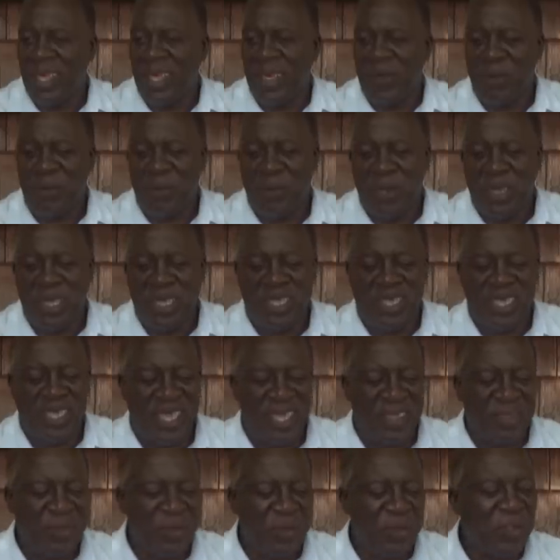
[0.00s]
Uh, meat,
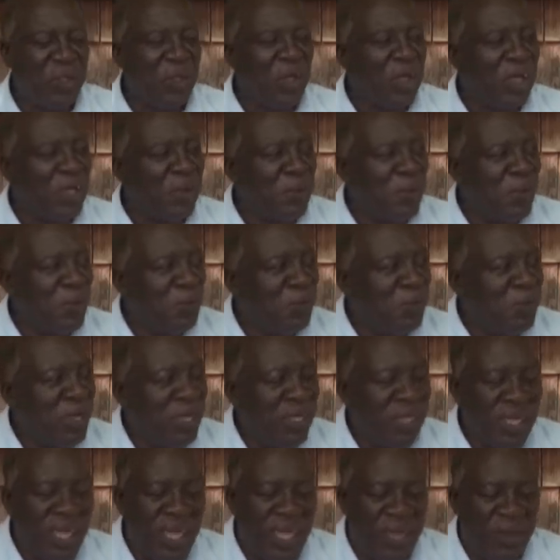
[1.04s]
as you talk about
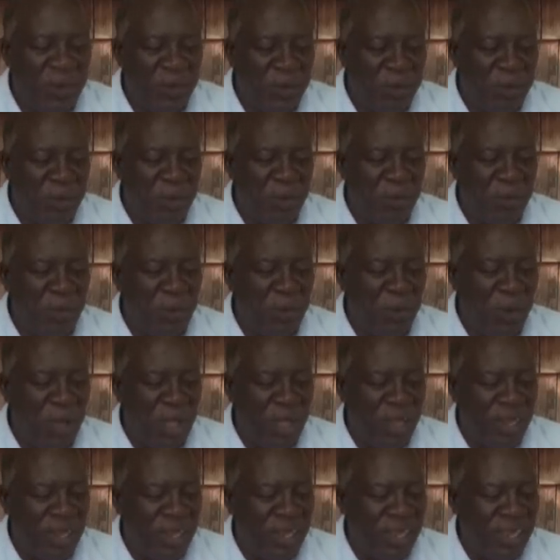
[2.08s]
meat, I could remember
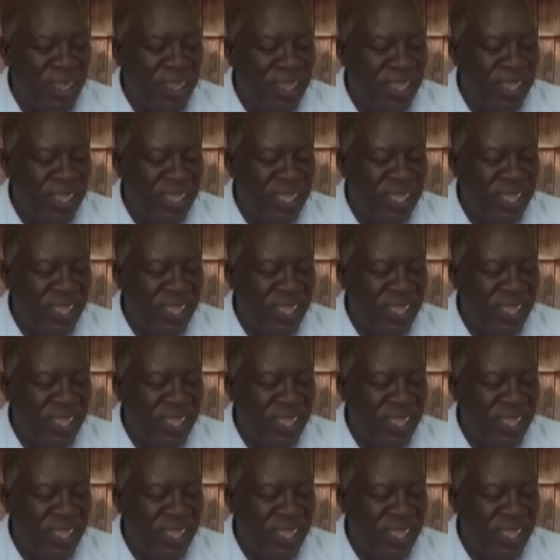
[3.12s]
one